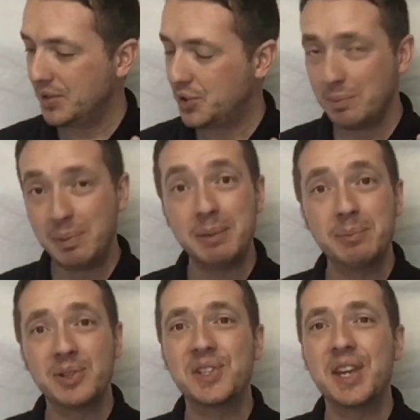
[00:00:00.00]
Some
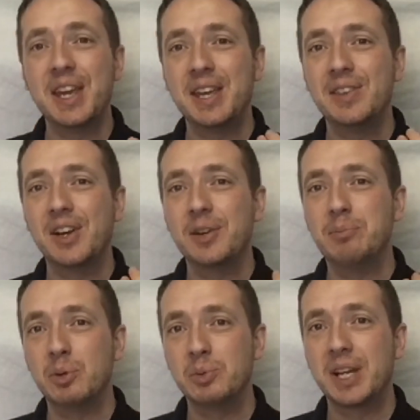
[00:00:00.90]
people say that
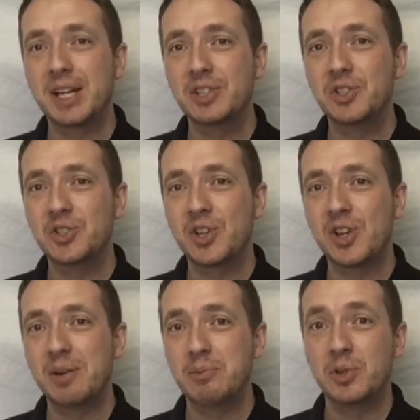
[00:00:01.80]
a bolt action is a
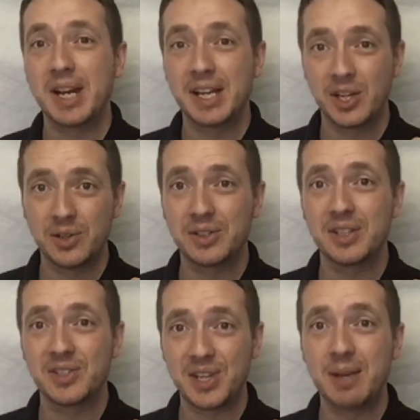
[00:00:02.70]
lot more
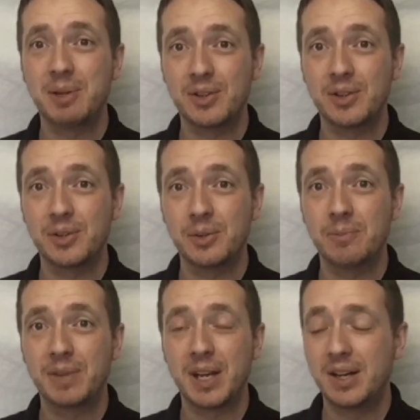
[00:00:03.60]
accurate than a
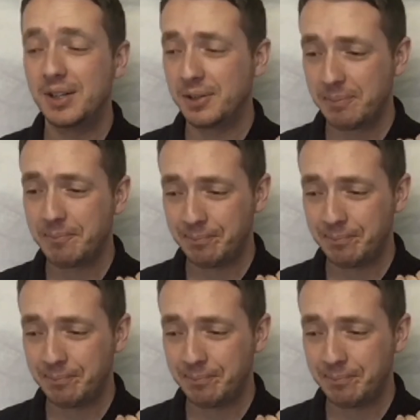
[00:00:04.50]
semi-auto, and